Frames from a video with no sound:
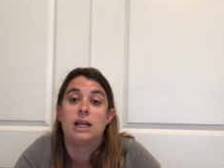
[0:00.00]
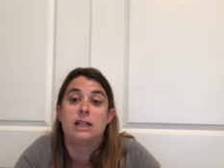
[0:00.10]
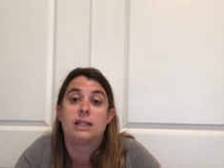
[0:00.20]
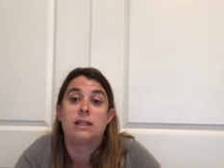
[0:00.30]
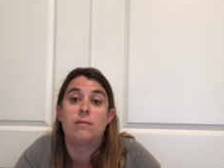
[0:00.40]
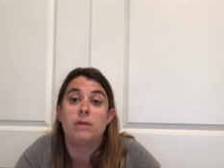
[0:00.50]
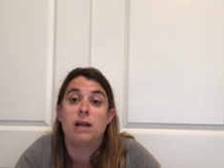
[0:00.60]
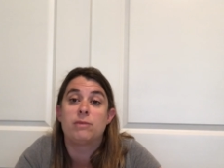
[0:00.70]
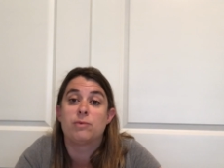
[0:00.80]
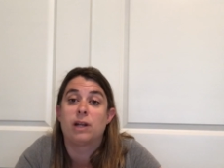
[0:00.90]

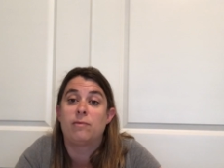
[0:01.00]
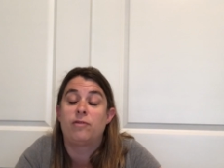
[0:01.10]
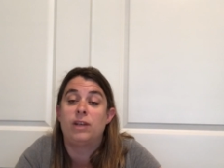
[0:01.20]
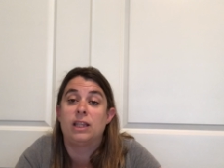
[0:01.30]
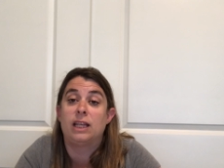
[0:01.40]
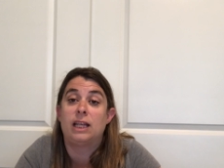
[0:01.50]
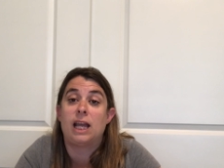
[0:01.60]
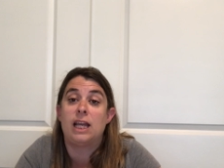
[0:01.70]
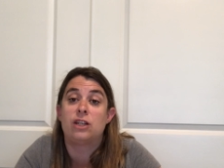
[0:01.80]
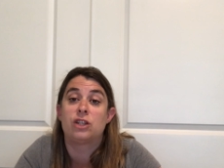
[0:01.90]
Sometimes when I'm feeling
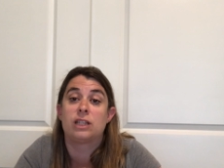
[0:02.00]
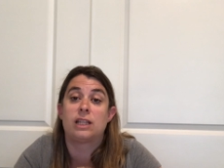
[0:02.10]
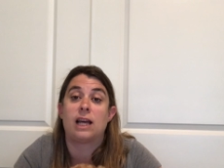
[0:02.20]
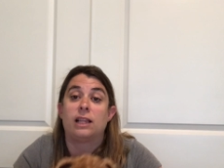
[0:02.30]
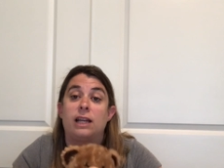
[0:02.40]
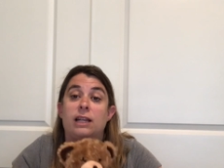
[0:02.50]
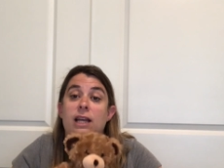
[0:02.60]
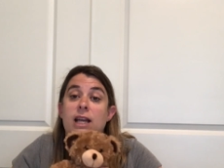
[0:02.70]
anxious, I like